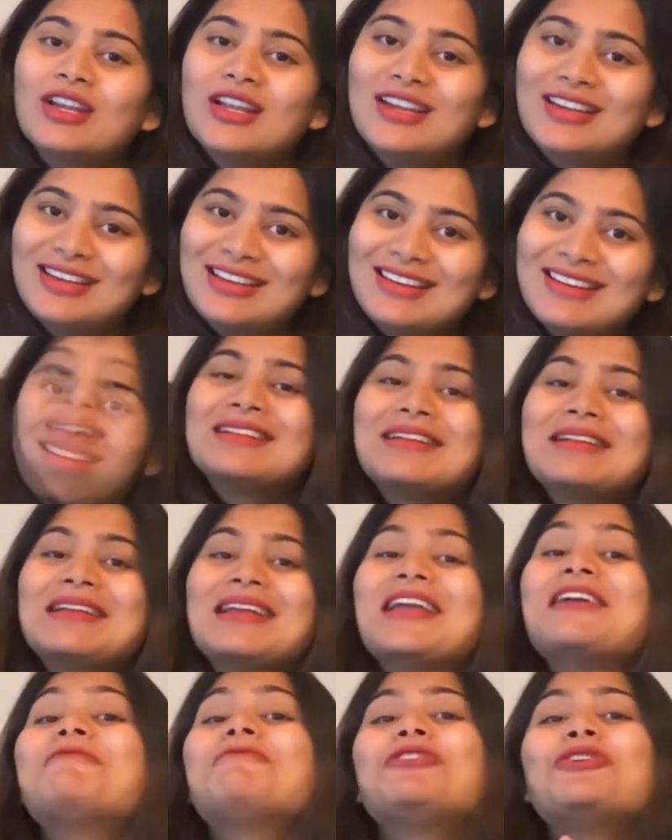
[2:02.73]
in.
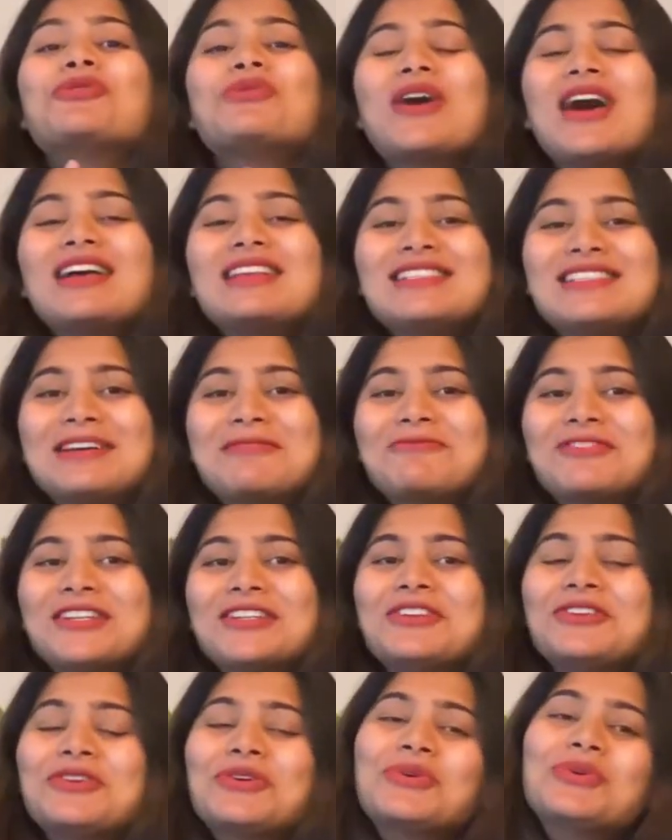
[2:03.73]
If you are
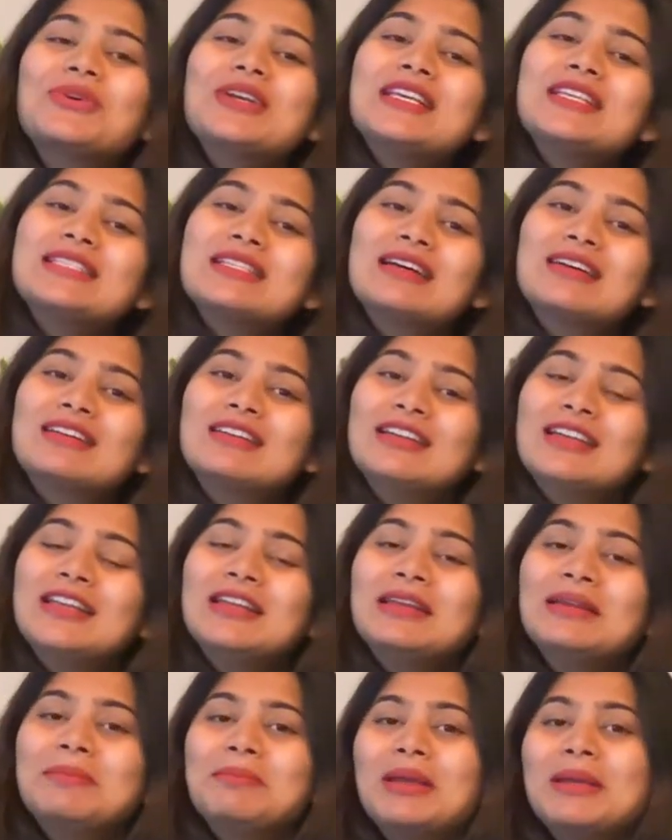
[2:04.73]
someone who is
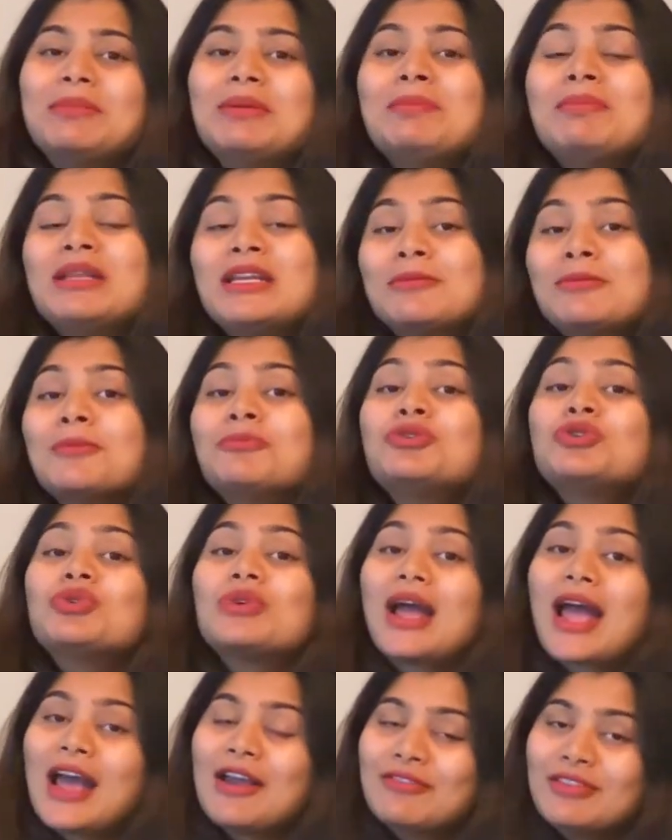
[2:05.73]
earning maybe minimum to
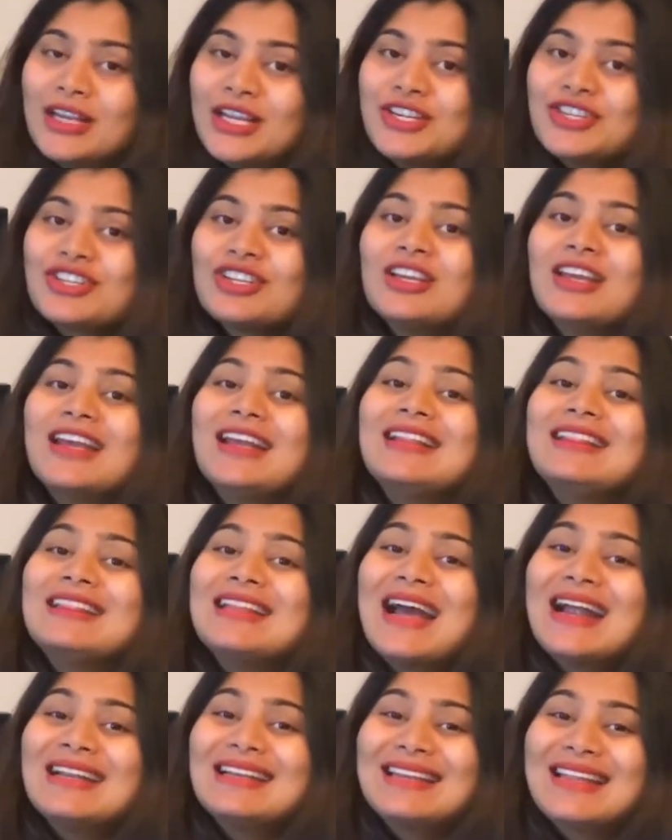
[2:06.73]
average, in
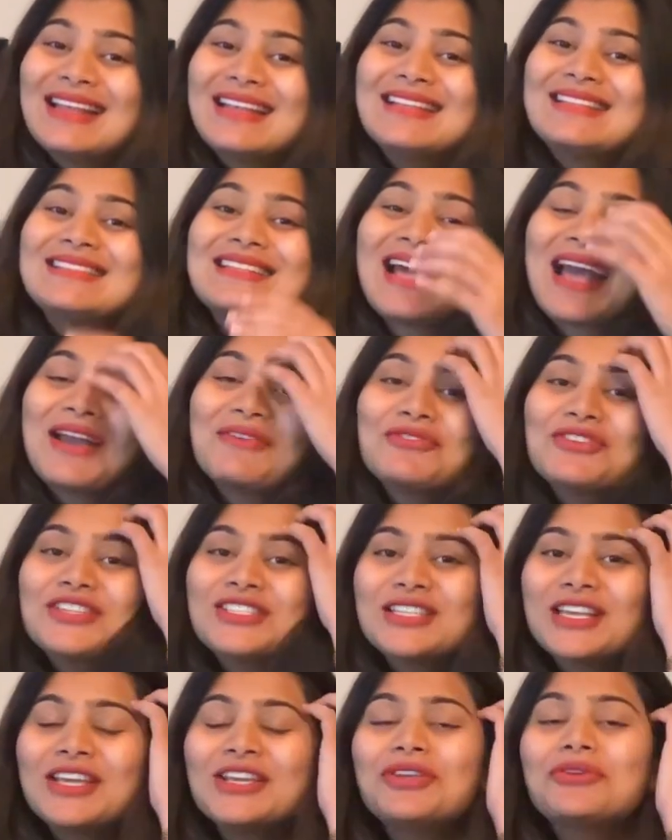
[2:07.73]
that case, I would
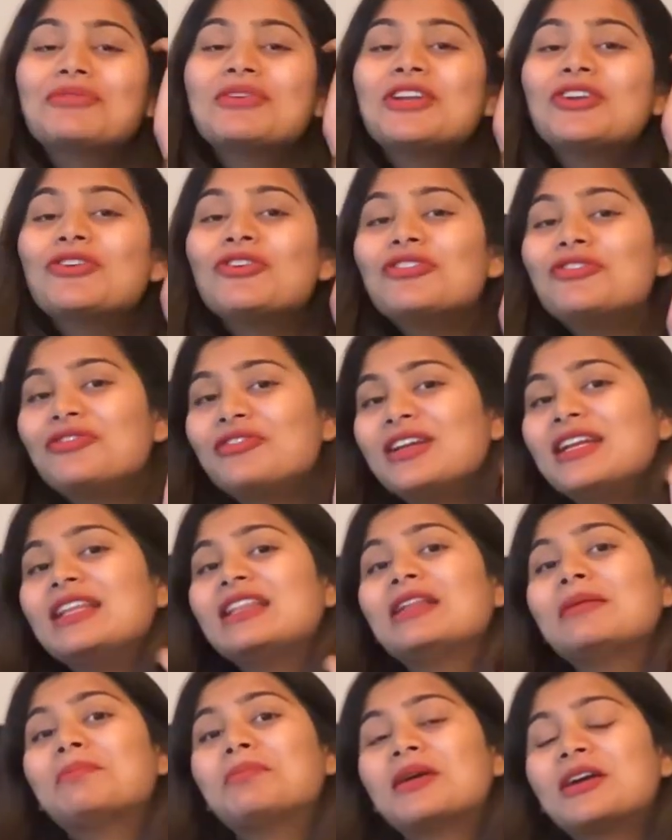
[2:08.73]
say you will not feel
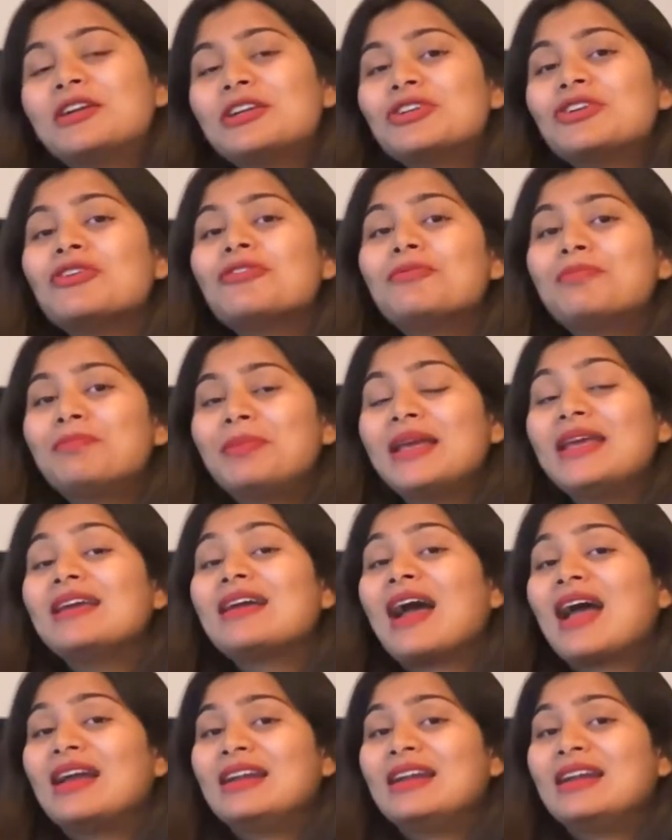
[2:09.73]
the burden of paying high